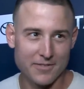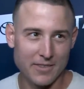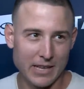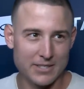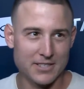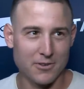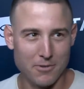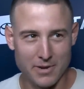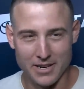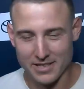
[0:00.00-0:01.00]
That's still
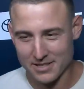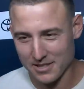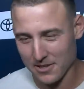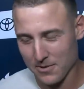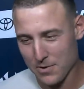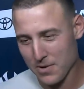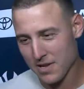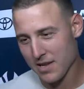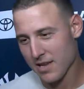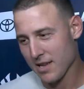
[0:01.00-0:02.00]
remaining. So
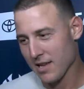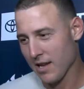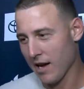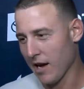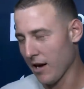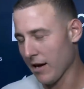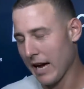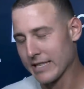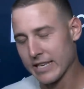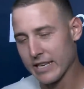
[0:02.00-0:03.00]
uh, I
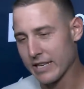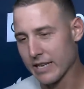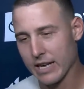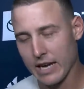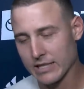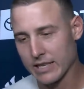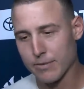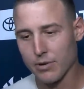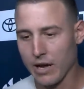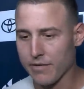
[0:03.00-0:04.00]
didn't, I didn't,
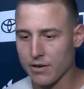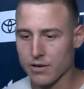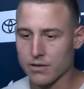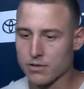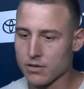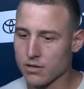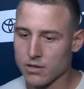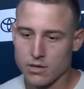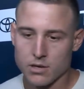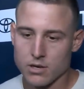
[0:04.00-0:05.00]
but I've heard
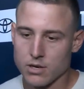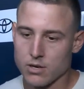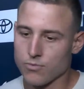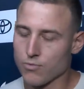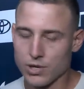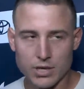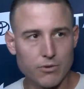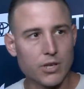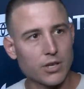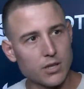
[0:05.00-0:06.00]
really,
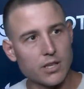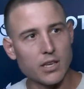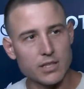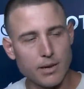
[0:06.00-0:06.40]
really good things.